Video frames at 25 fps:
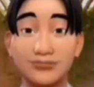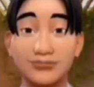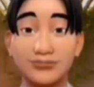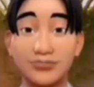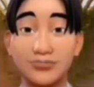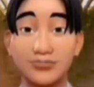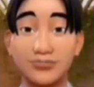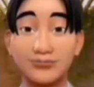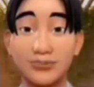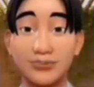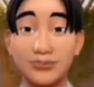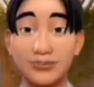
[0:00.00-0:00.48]

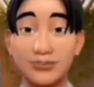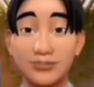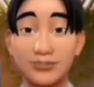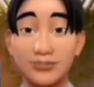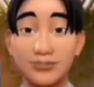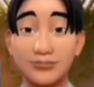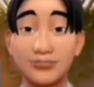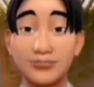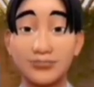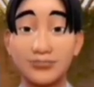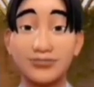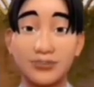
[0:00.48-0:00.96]
your
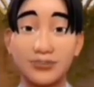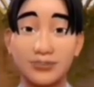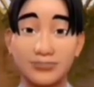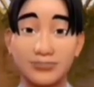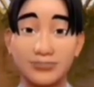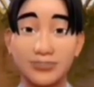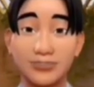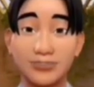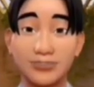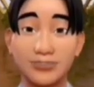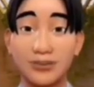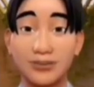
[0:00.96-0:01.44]
property that you are
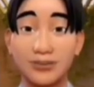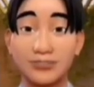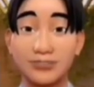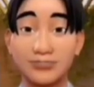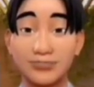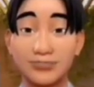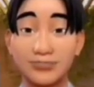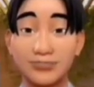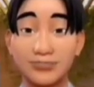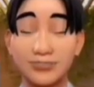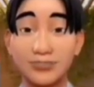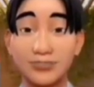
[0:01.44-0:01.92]
going to buy
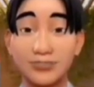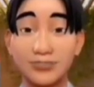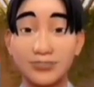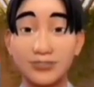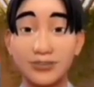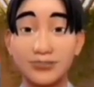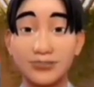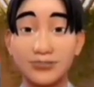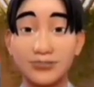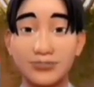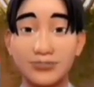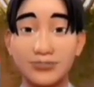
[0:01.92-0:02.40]
will be
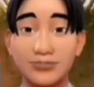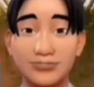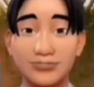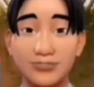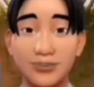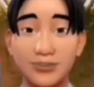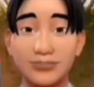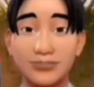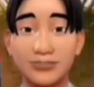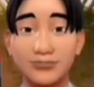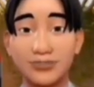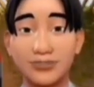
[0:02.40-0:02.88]
mentioned,
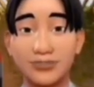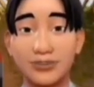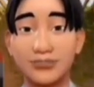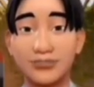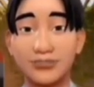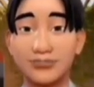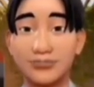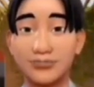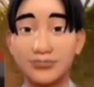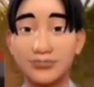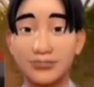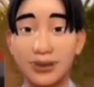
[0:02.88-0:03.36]
plus
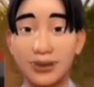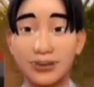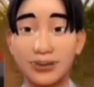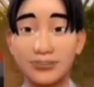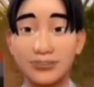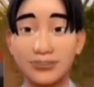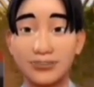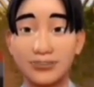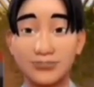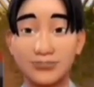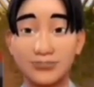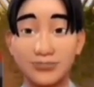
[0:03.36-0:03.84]
any
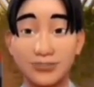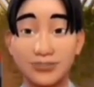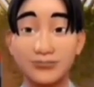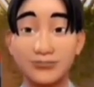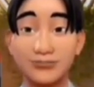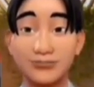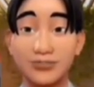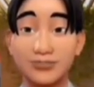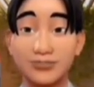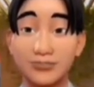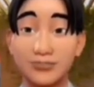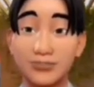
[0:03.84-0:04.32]
bank
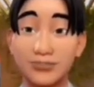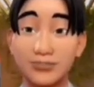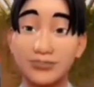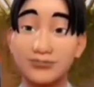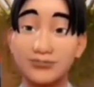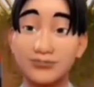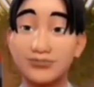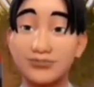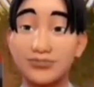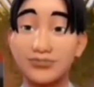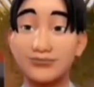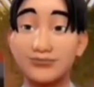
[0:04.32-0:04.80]
related
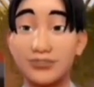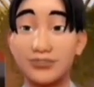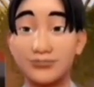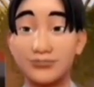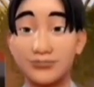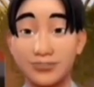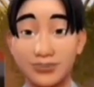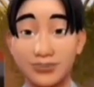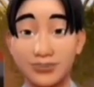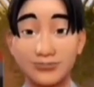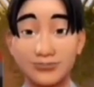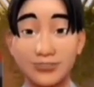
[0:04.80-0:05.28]

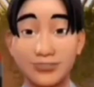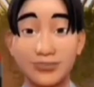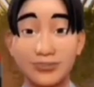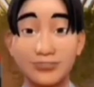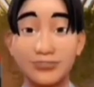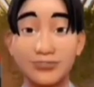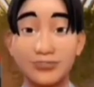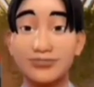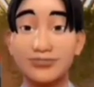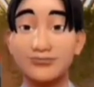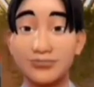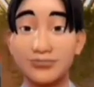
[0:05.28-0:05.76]
financial
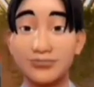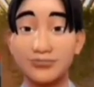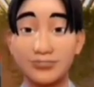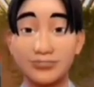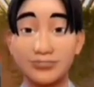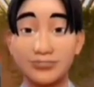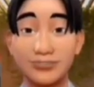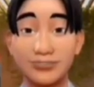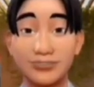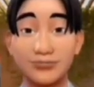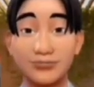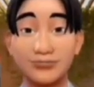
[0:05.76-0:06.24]

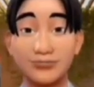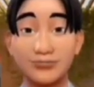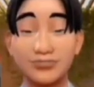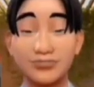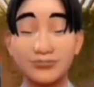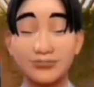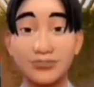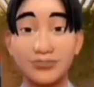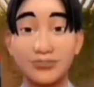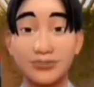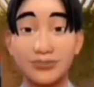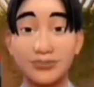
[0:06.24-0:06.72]
formalities
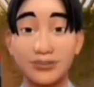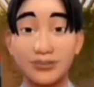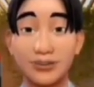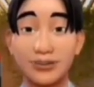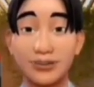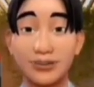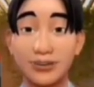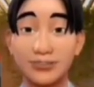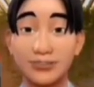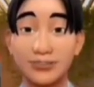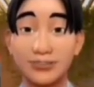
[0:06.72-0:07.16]
must be written.